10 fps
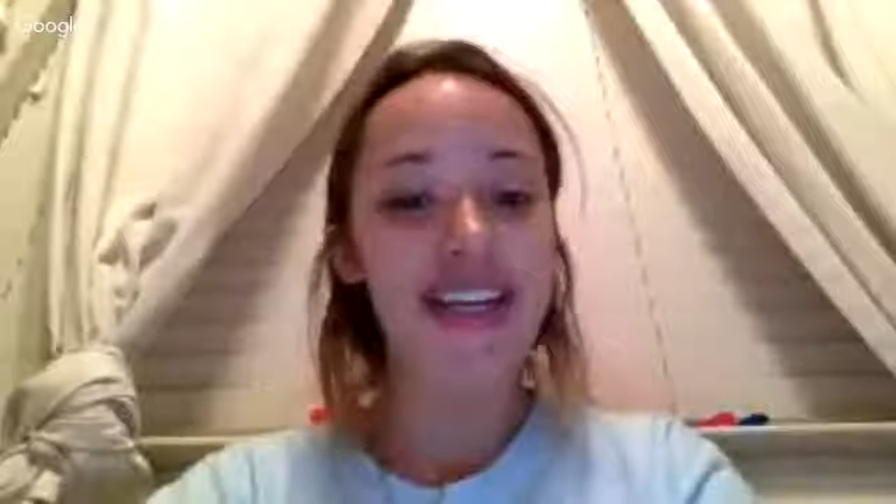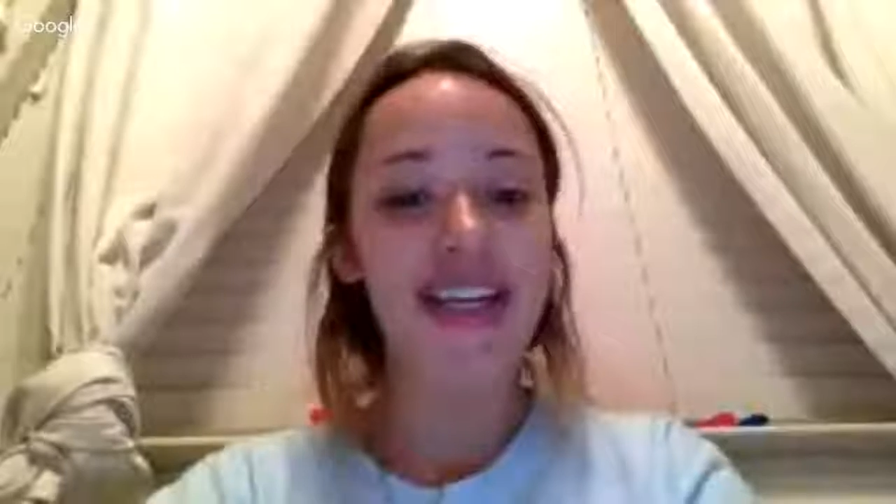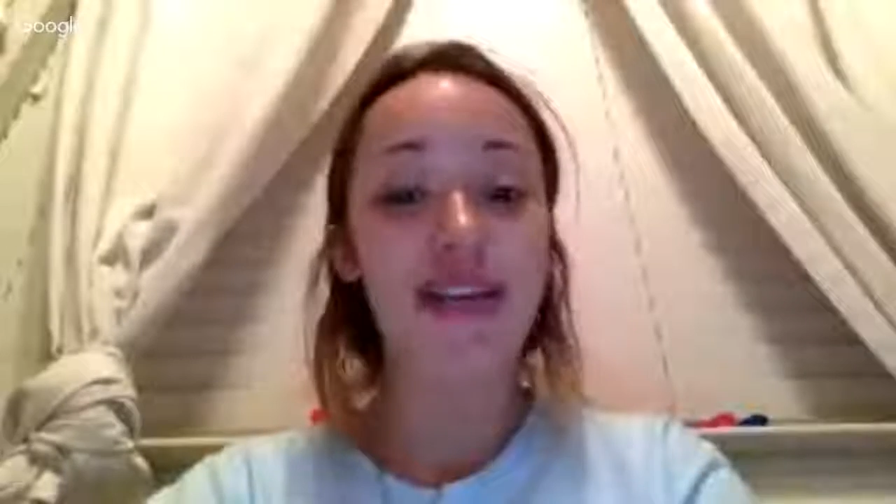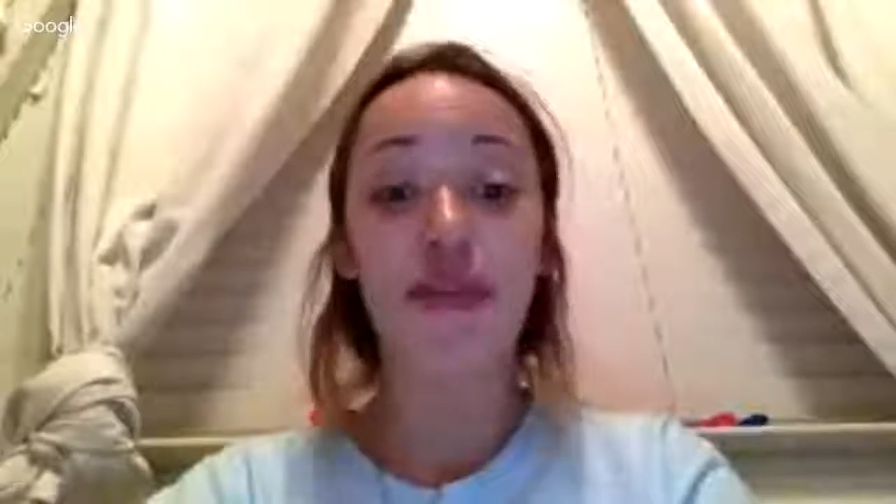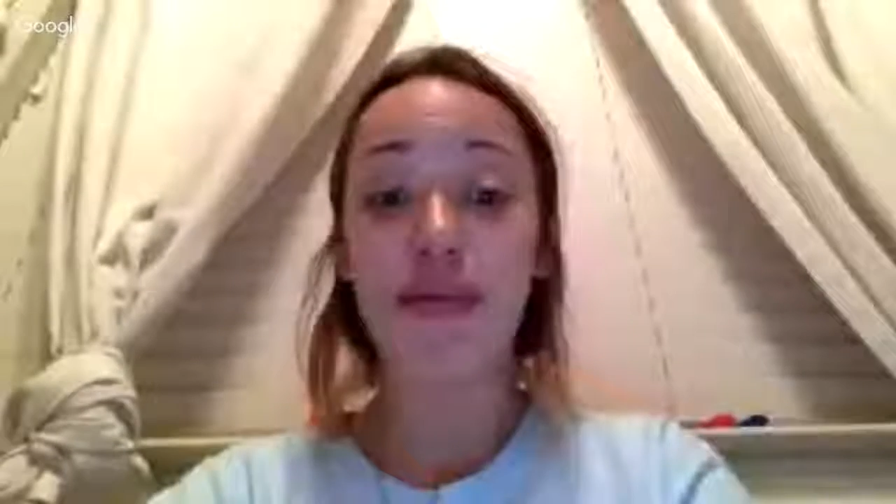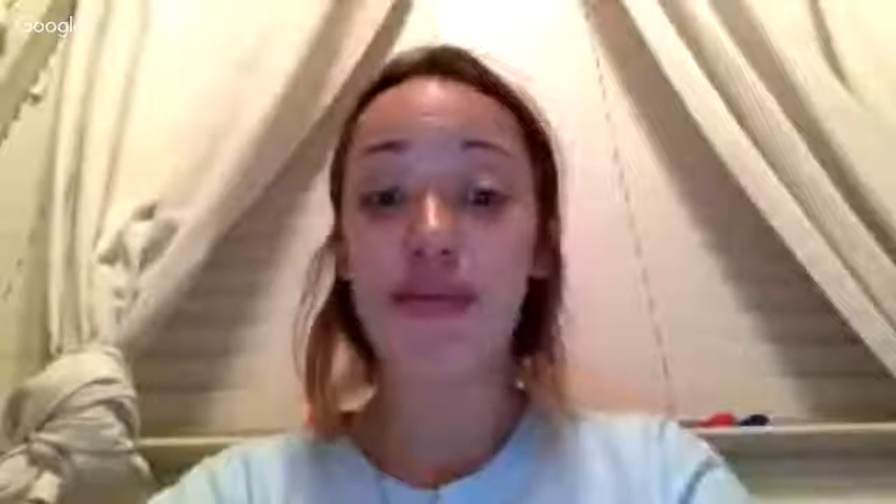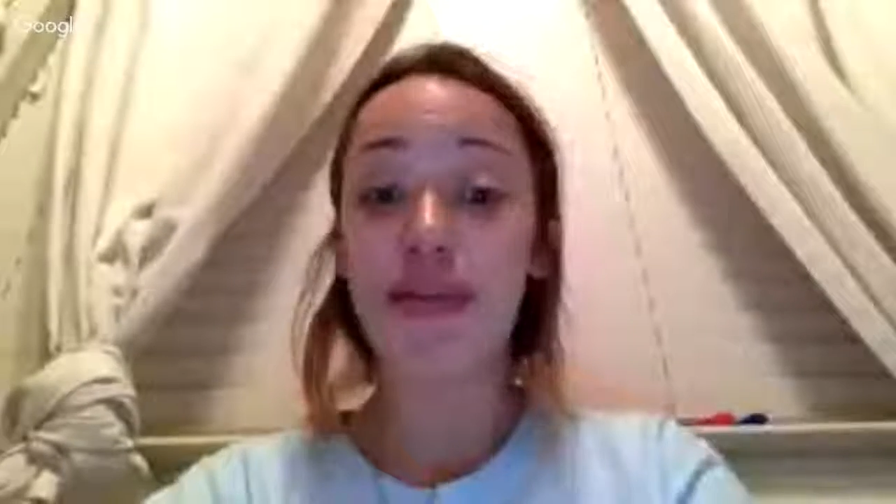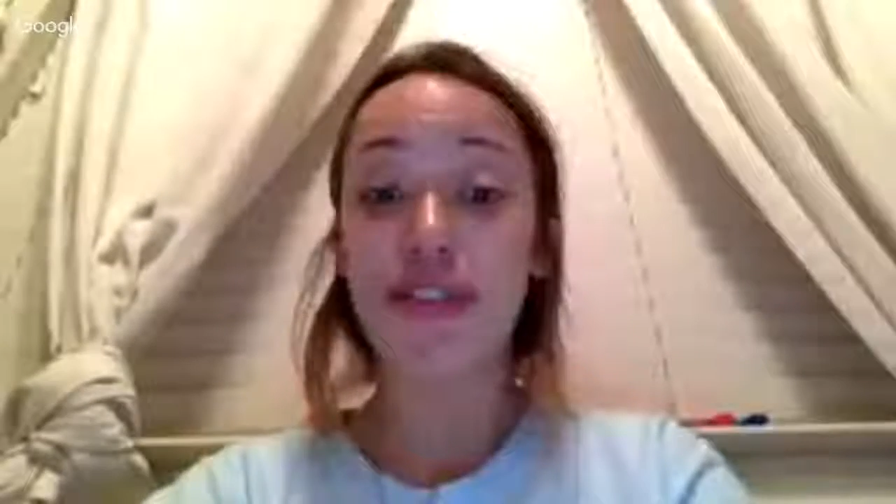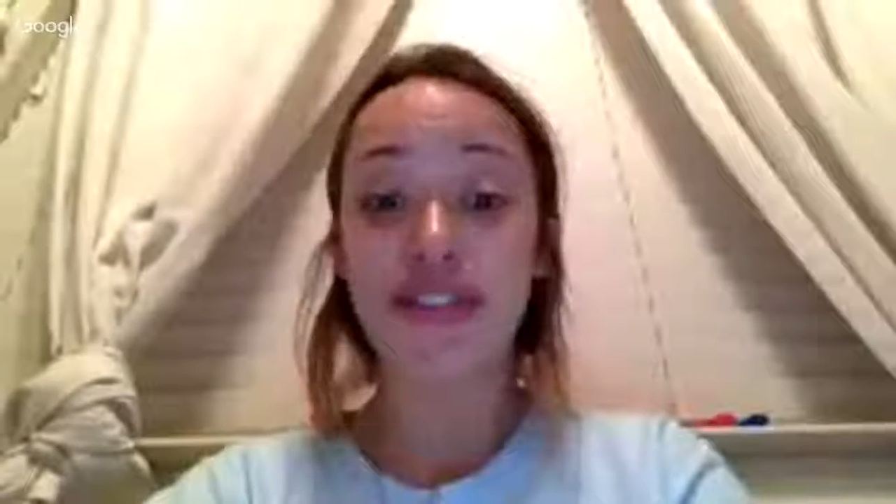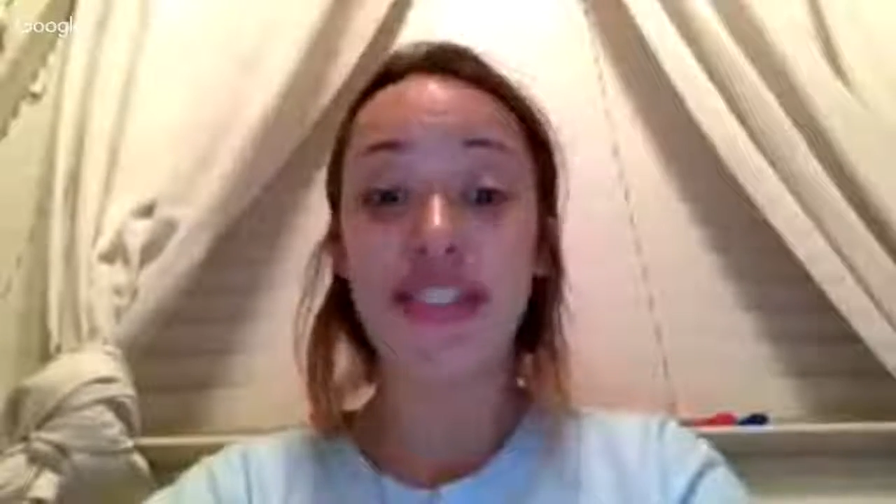and
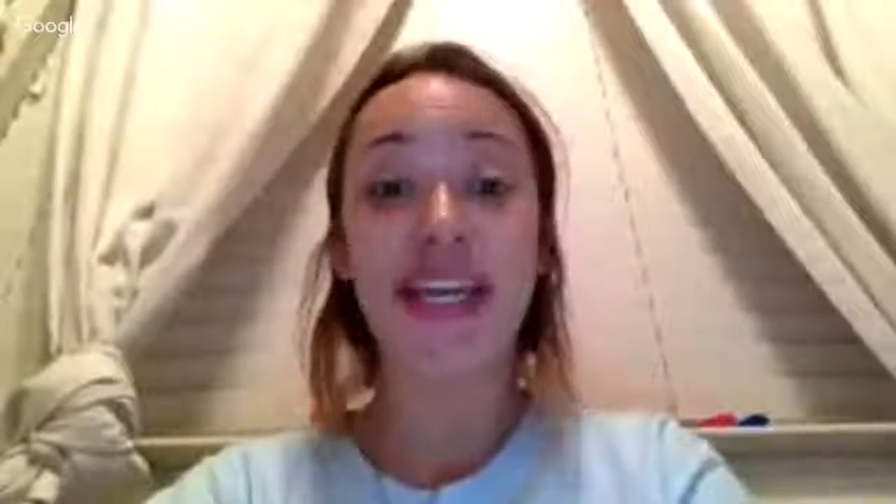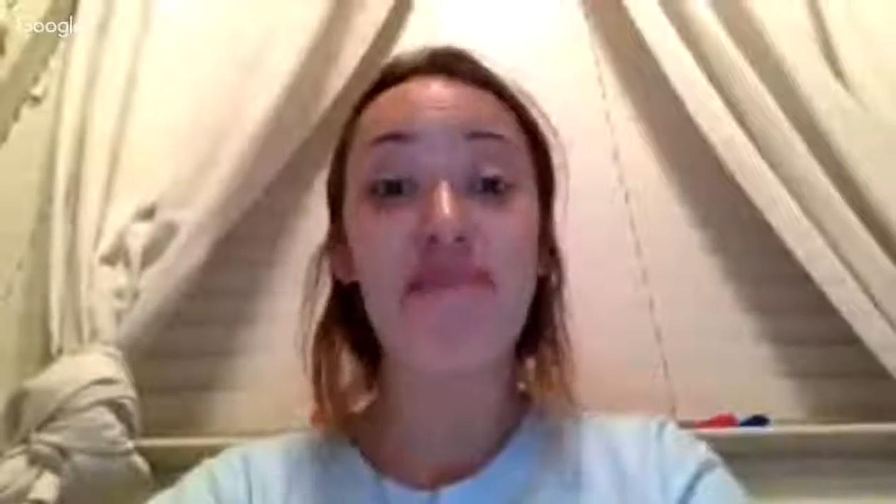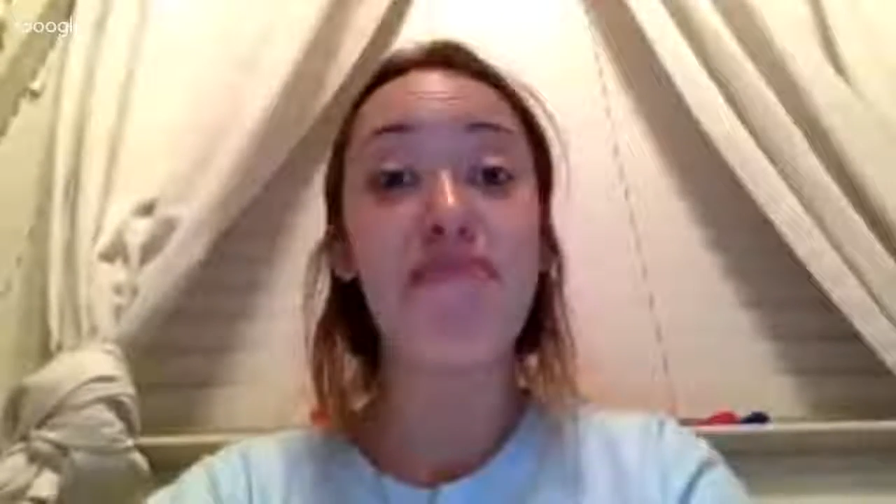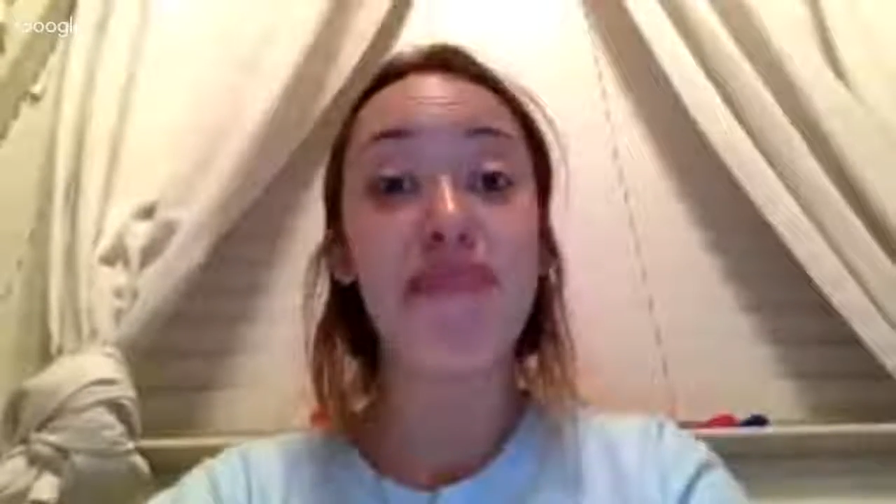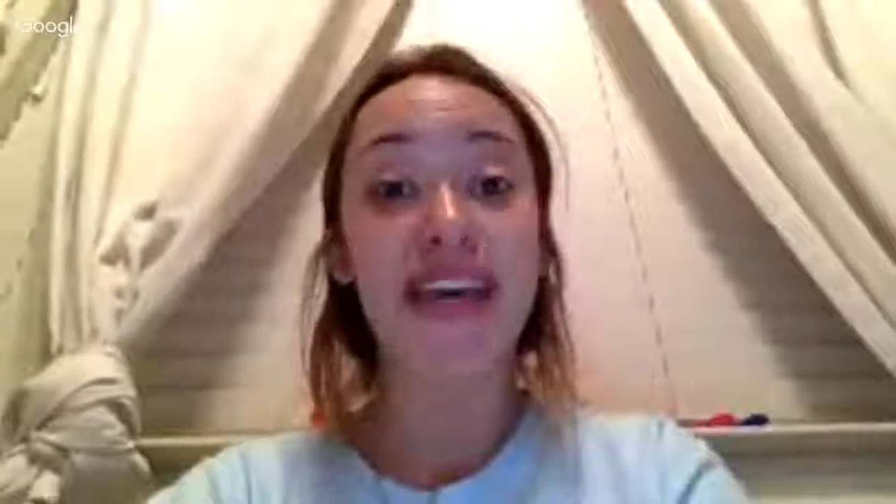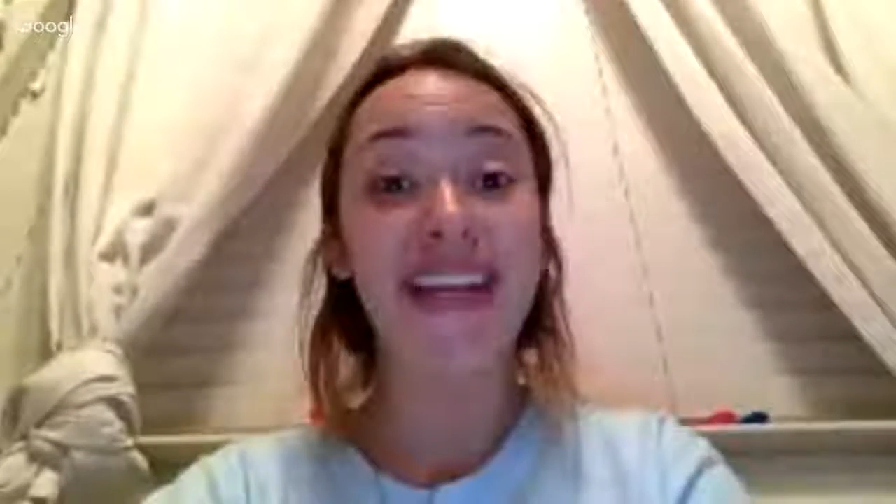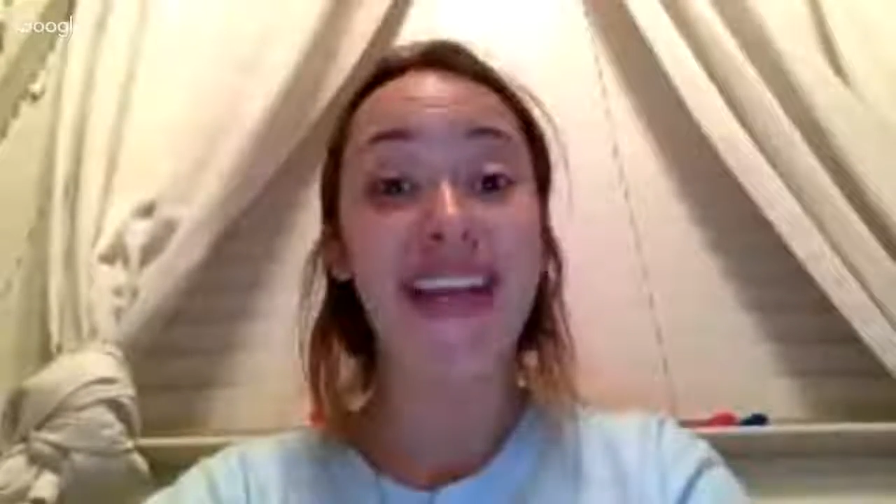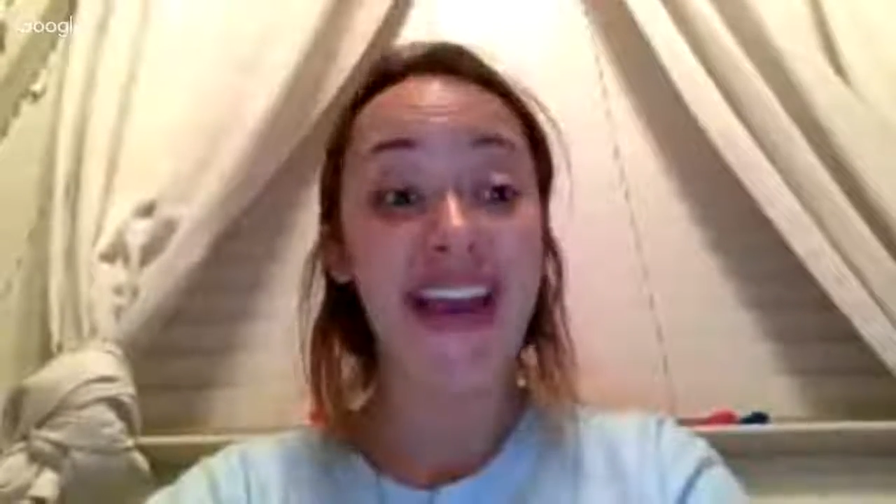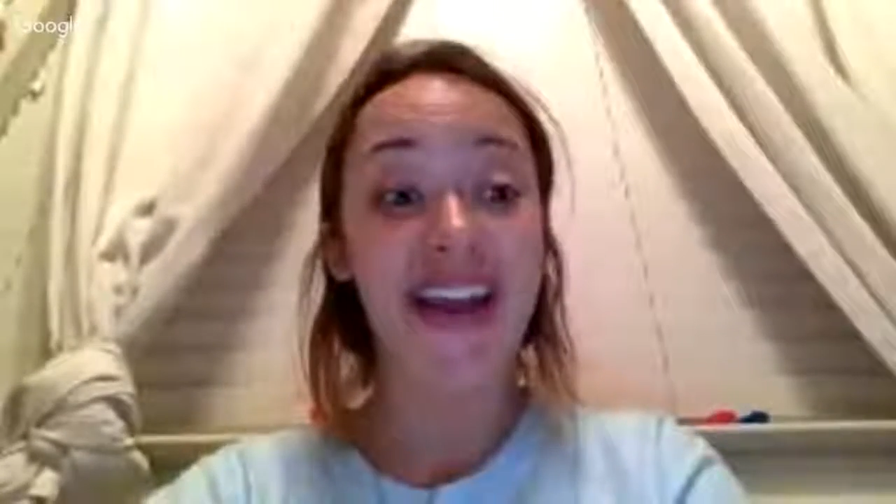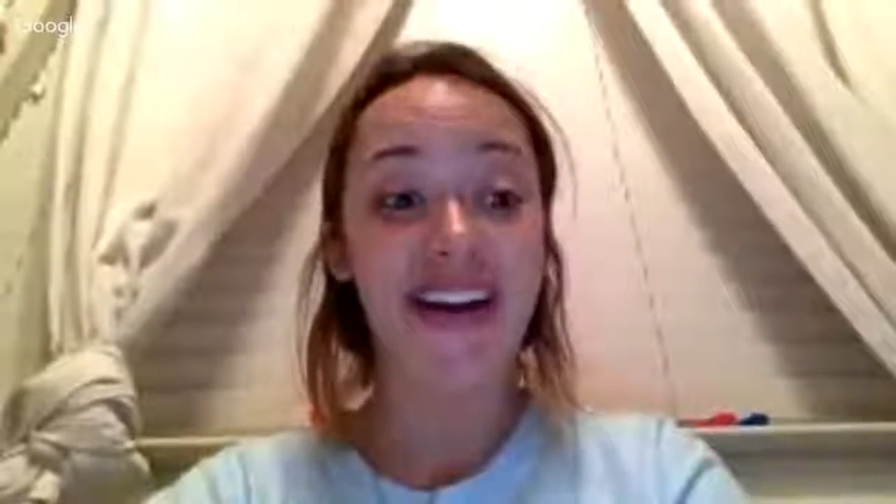reproducing in
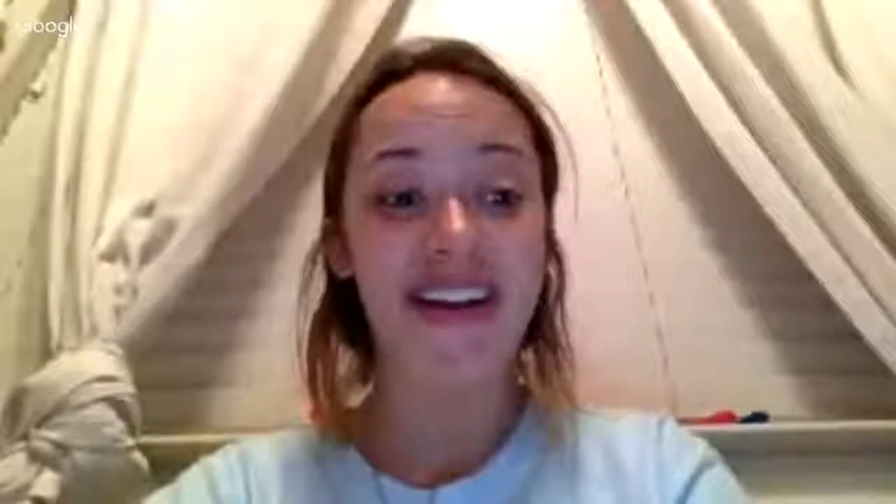mid-air.